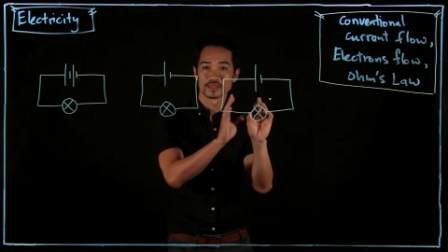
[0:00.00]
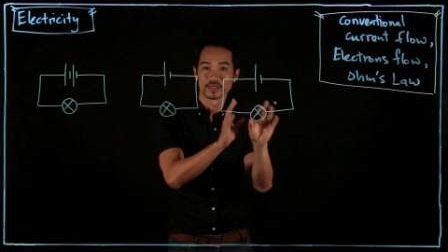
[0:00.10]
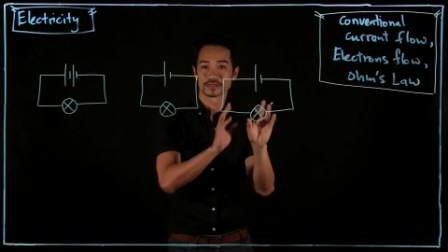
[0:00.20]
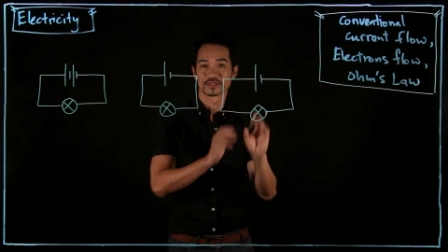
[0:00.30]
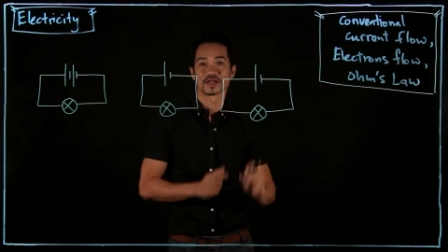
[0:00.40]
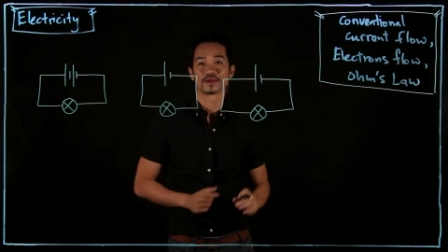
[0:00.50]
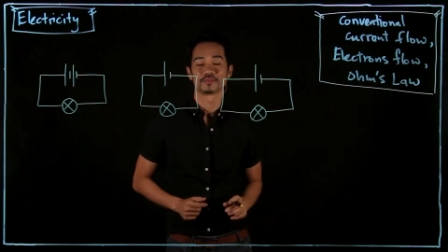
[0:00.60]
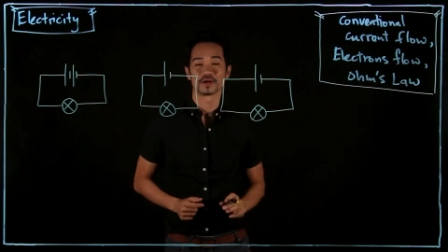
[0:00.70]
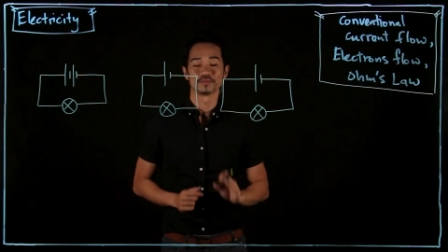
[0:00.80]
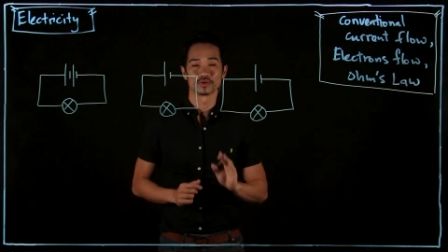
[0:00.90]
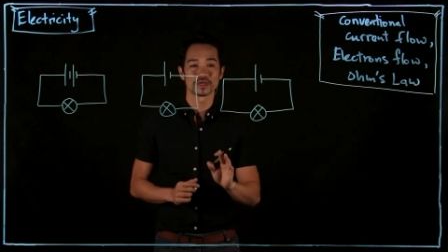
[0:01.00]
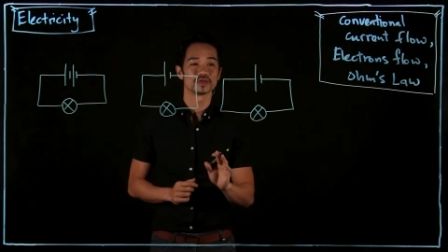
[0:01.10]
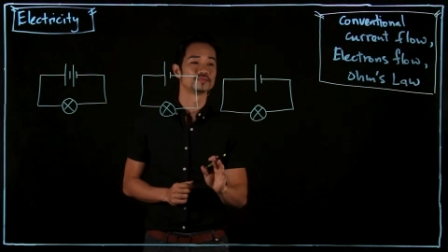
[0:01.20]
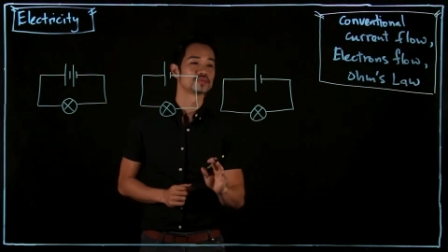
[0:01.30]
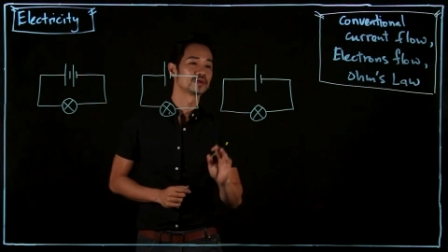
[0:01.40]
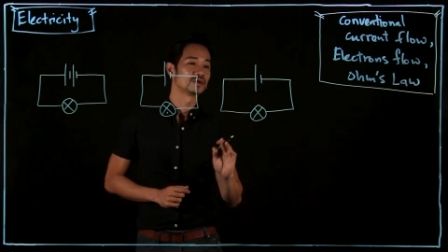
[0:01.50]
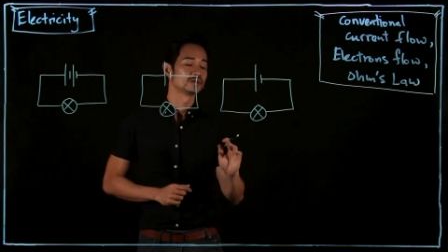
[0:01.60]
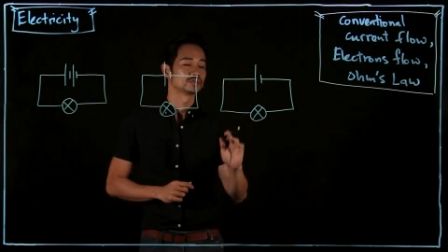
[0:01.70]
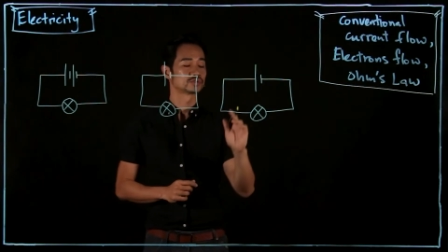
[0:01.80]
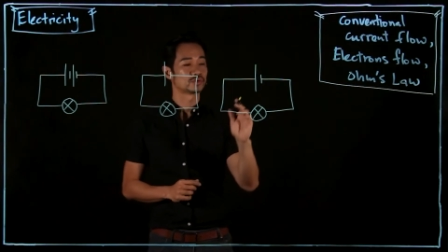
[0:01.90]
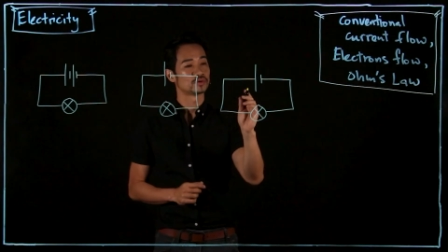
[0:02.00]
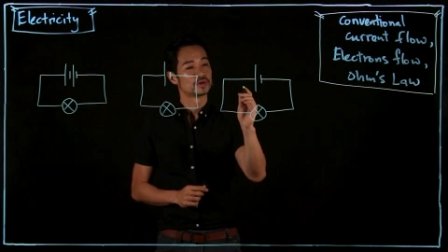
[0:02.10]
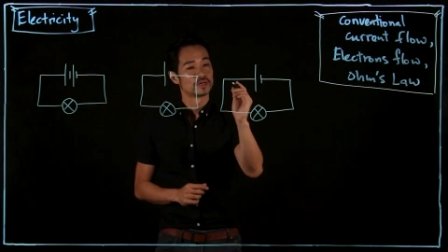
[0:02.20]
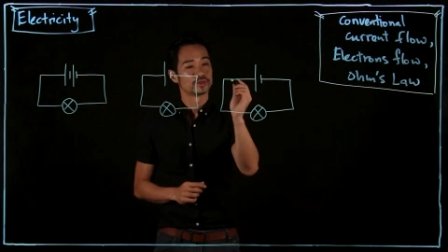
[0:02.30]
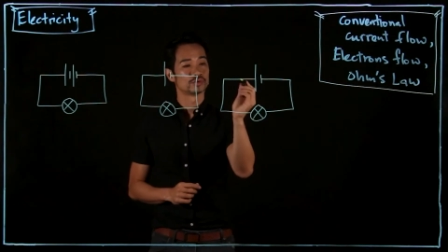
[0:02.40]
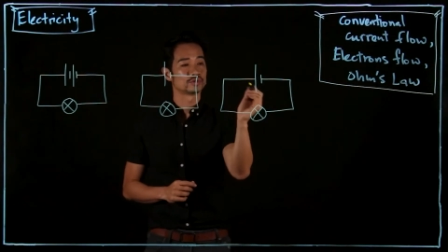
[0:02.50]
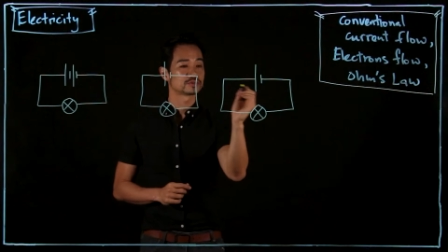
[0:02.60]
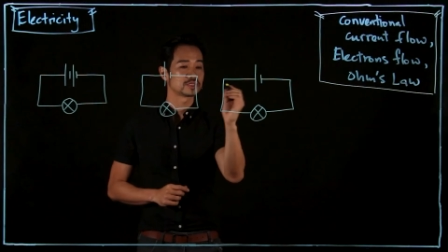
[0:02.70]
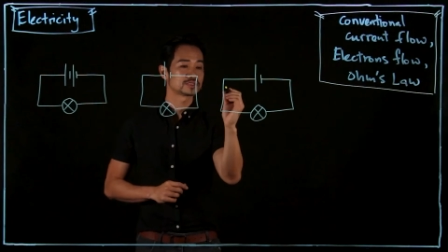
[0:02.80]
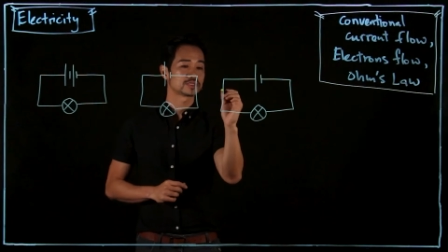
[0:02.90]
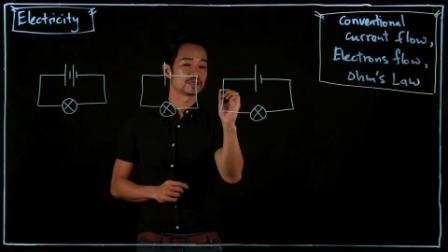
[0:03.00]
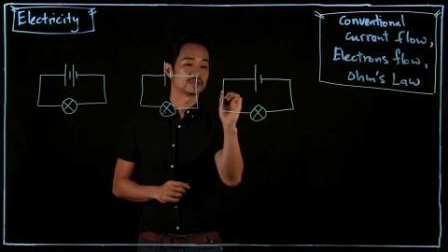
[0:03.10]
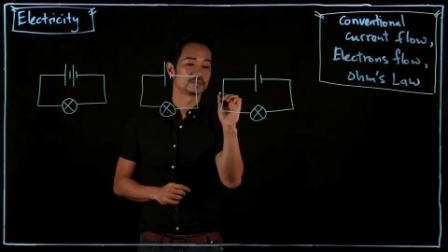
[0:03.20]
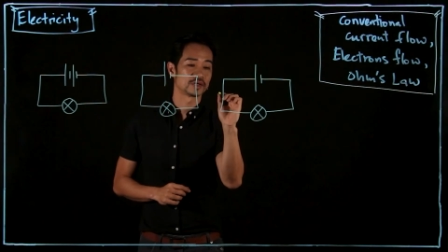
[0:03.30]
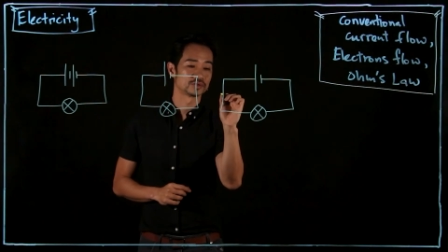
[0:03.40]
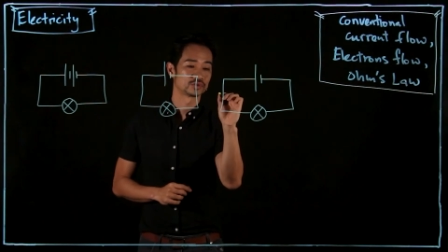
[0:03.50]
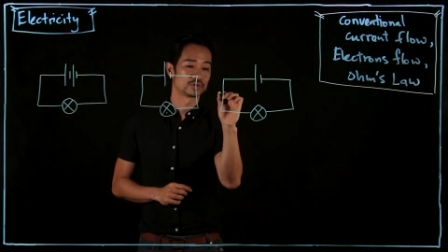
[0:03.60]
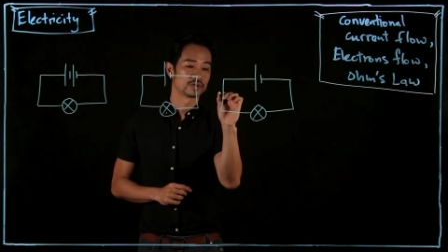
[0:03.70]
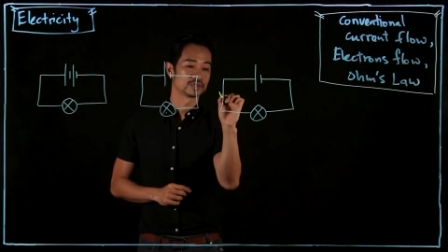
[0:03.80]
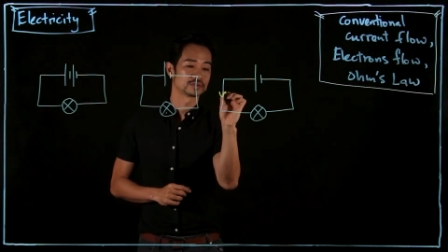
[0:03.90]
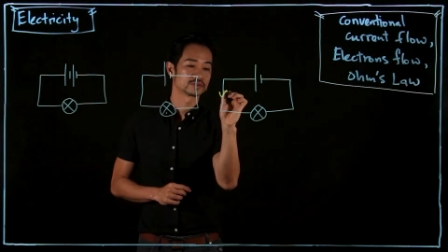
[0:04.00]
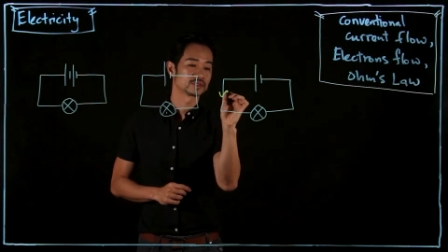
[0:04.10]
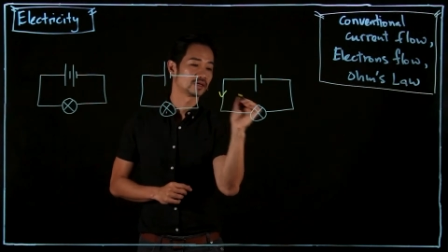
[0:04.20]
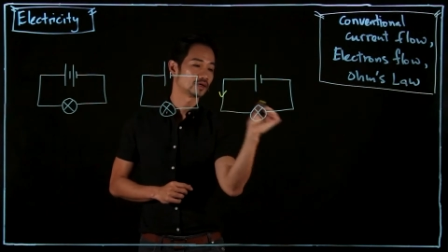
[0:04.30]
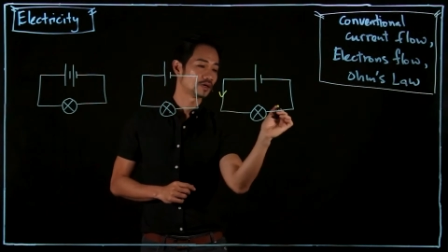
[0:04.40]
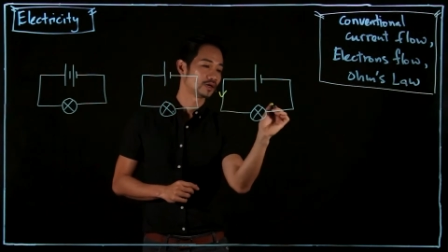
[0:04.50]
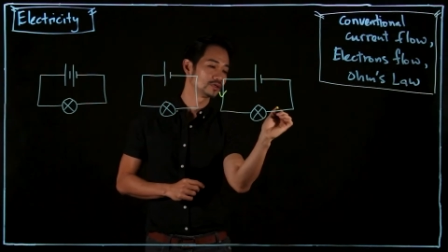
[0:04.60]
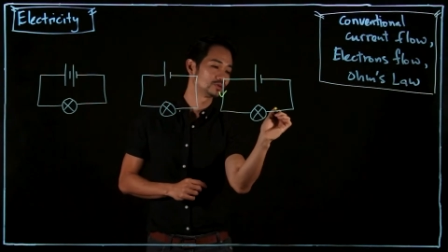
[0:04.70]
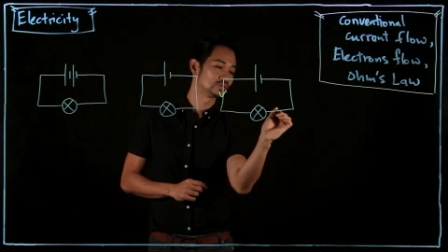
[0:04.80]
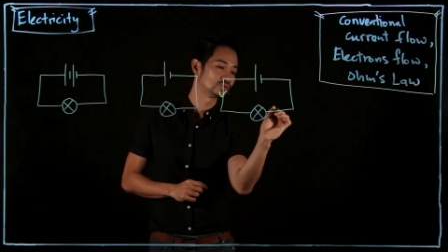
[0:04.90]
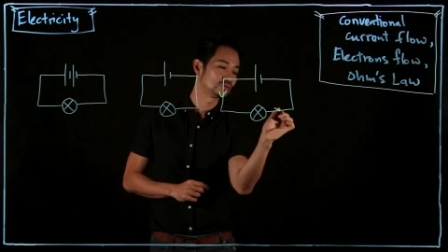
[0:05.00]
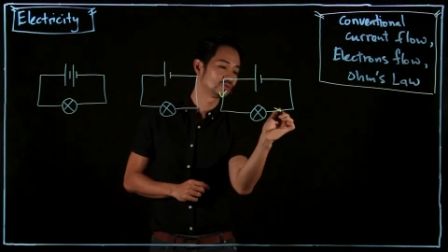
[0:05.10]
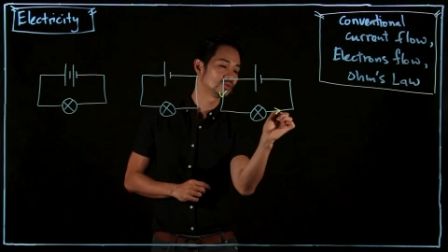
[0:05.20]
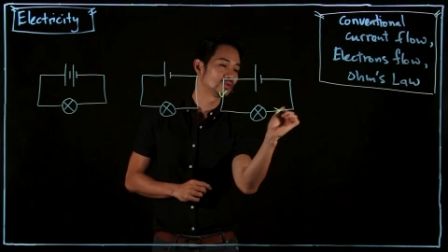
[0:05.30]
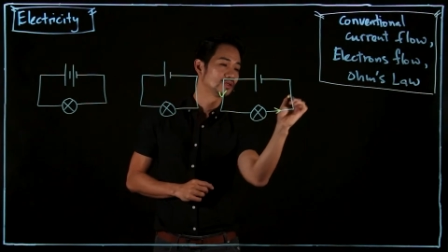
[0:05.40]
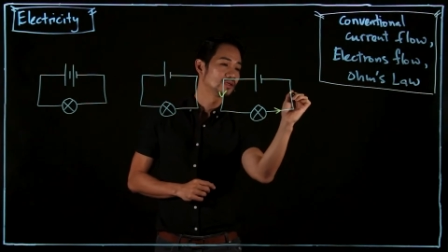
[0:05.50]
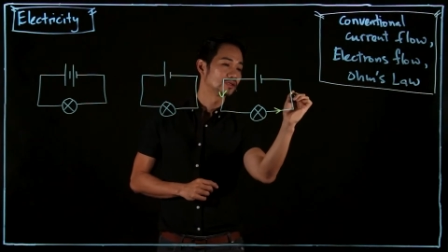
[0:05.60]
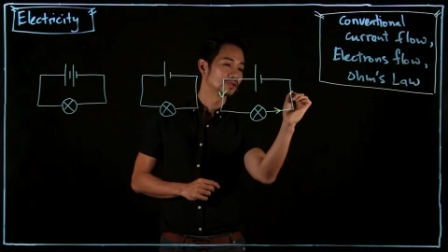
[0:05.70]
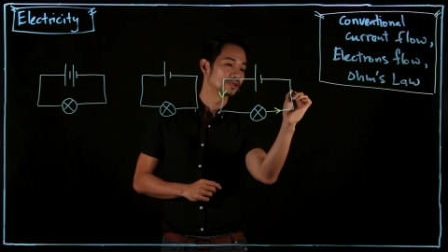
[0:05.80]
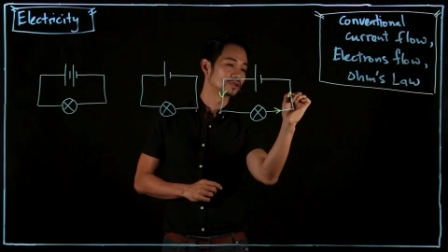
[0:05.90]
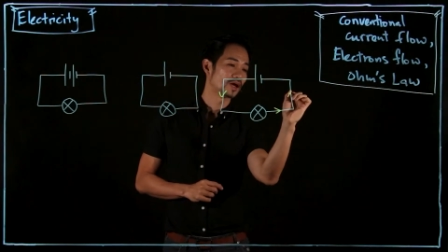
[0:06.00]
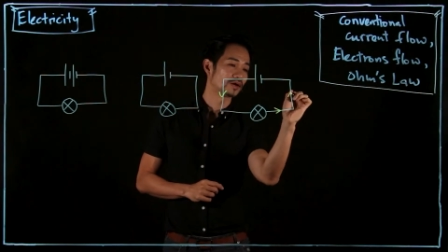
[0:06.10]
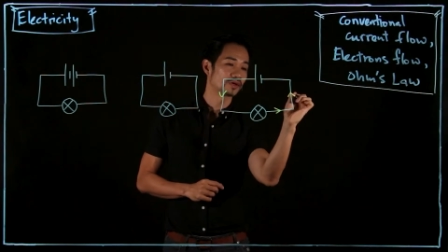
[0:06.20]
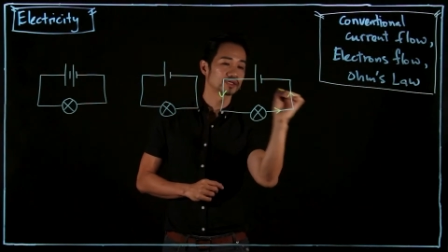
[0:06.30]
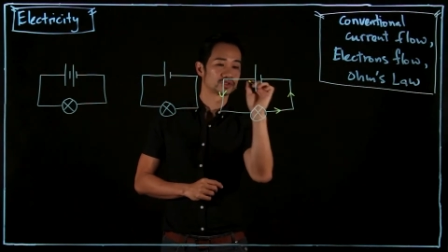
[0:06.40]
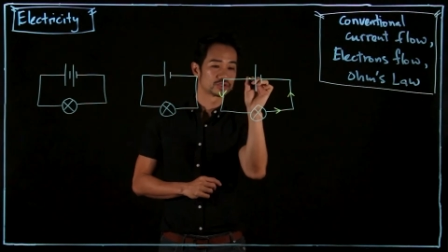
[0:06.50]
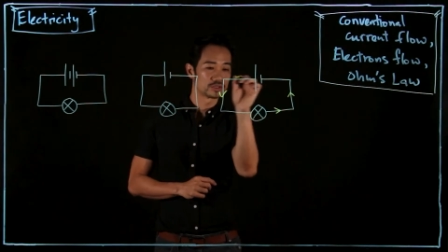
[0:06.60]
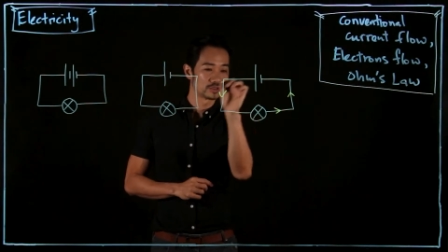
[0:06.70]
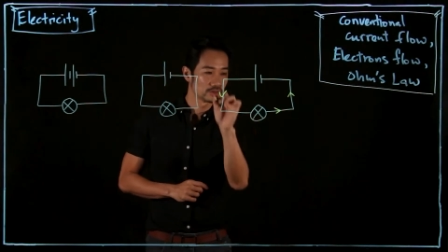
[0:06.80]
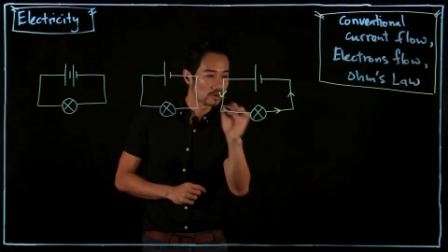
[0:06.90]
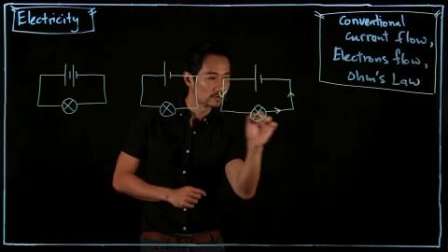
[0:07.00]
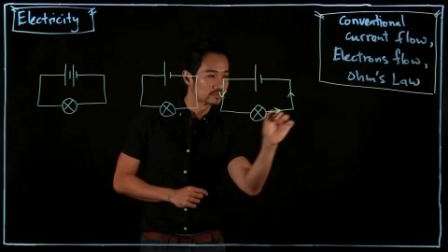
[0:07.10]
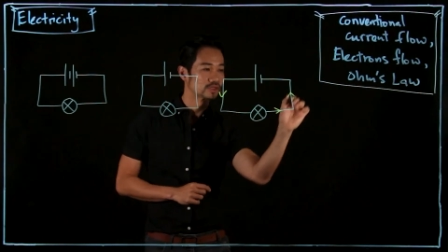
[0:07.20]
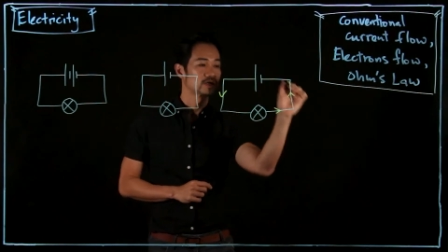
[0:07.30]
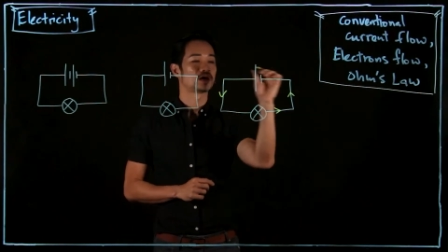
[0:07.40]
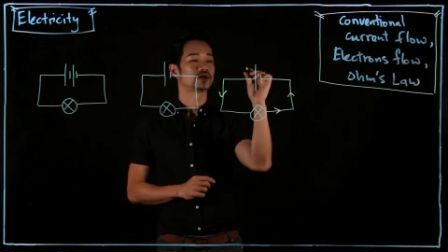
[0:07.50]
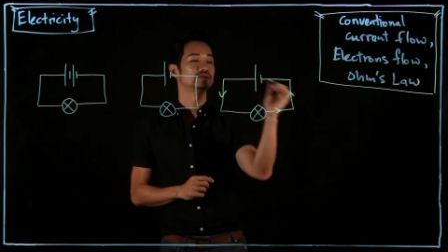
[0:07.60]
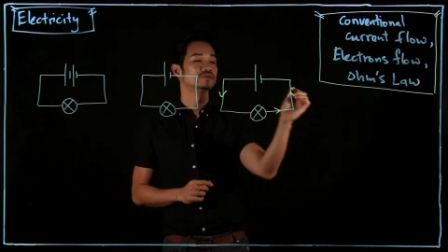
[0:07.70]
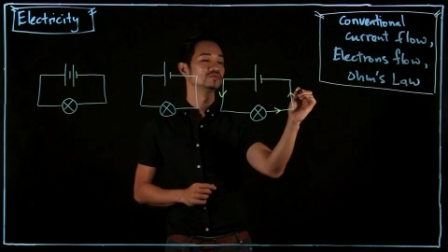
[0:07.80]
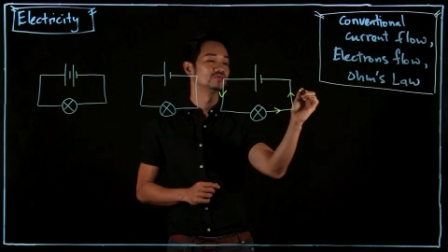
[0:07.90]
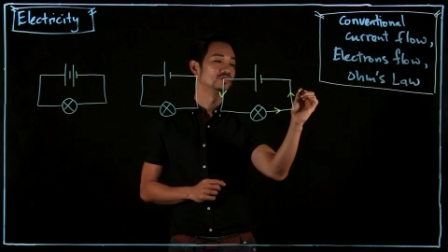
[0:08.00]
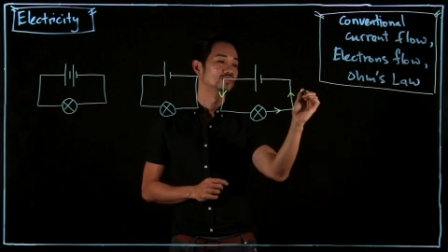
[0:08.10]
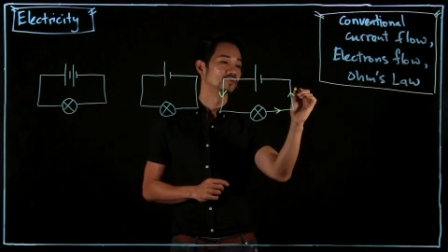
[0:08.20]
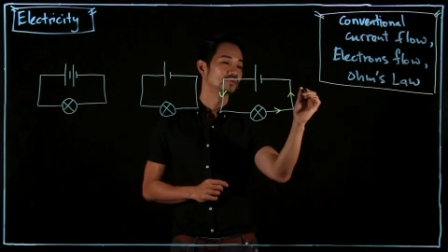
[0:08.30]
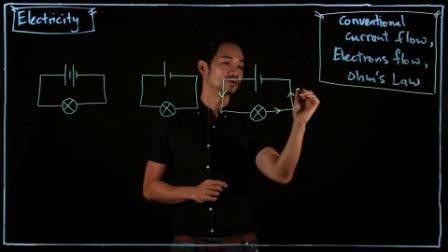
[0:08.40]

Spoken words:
Yes, a light bulb. Okay, so you notice that in my drawings, I drew the direction of the current flow.